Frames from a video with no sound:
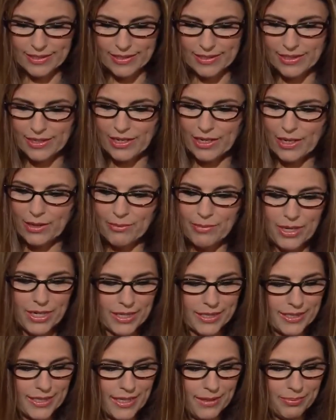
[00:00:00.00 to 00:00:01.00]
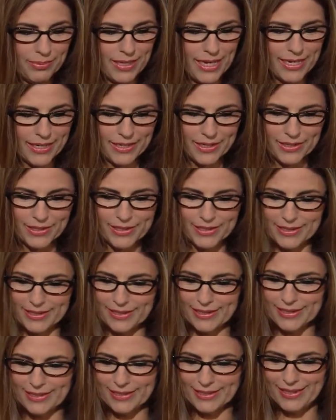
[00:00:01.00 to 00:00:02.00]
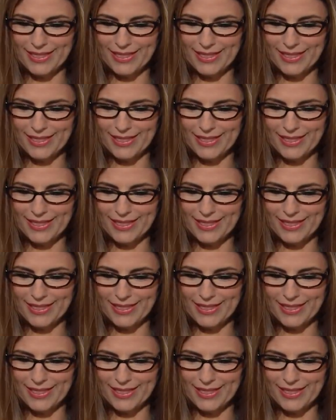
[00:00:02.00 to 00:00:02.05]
oh, I'm, up I'm, like yours is.